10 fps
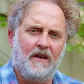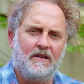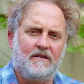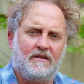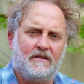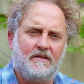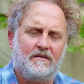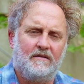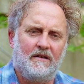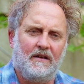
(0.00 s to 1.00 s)

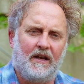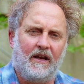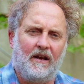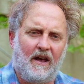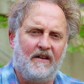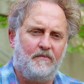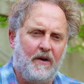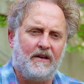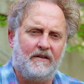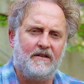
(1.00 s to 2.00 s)
is getting life
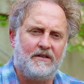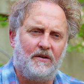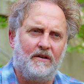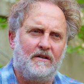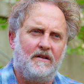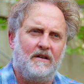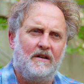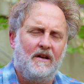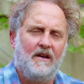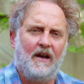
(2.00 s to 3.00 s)
back in the soil.
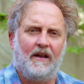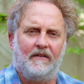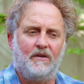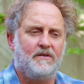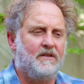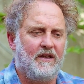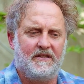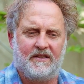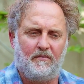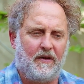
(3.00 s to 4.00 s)
And those
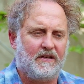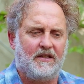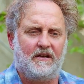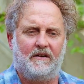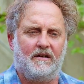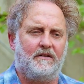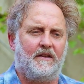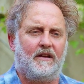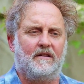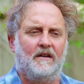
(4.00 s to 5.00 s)
yeast and bacteria
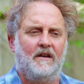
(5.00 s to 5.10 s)
that